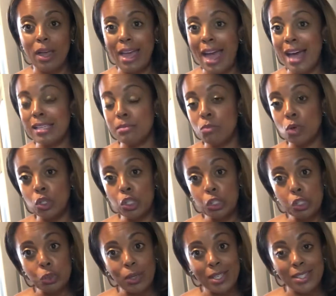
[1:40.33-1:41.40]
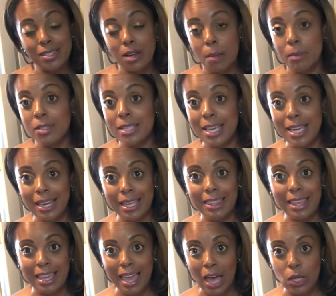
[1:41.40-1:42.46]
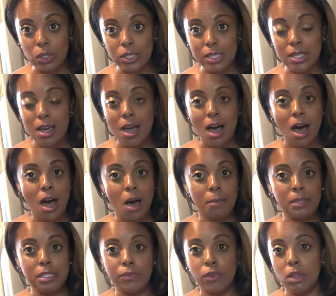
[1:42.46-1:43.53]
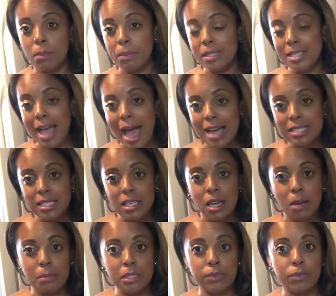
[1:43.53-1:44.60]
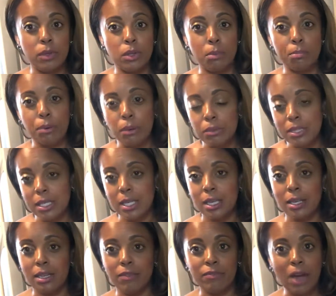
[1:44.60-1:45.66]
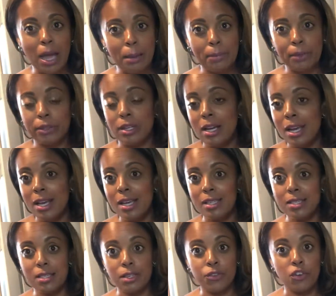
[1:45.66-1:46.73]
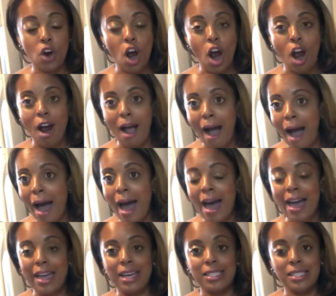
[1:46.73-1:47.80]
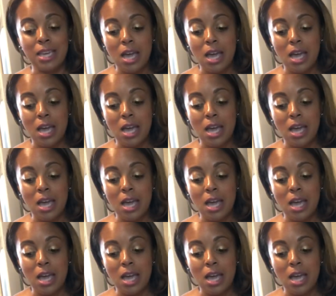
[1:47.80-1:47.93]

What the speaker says: It has more nutrients than almost anything else. It's full of potassium, it's full of protein and fiber. It's good for our eyes.